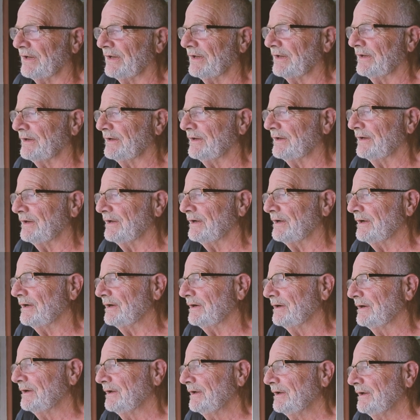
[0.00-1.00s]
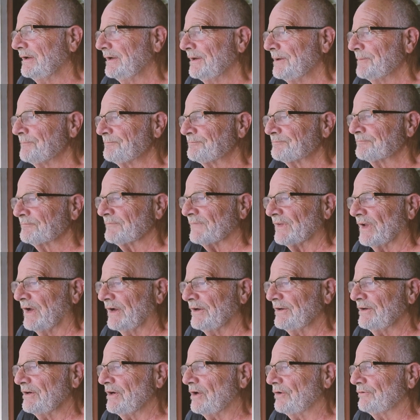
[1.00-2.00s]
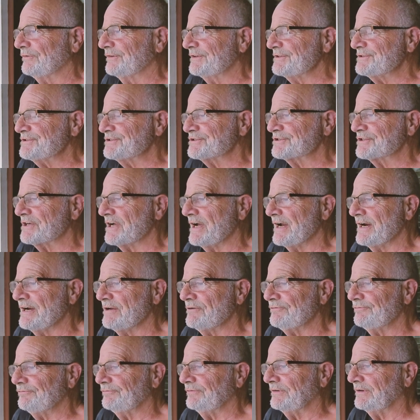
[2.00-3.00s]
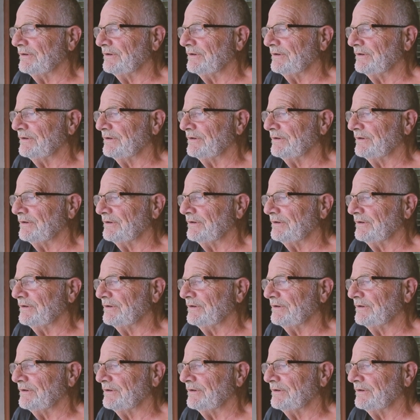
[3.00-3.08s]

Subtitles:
and you know, this is kind of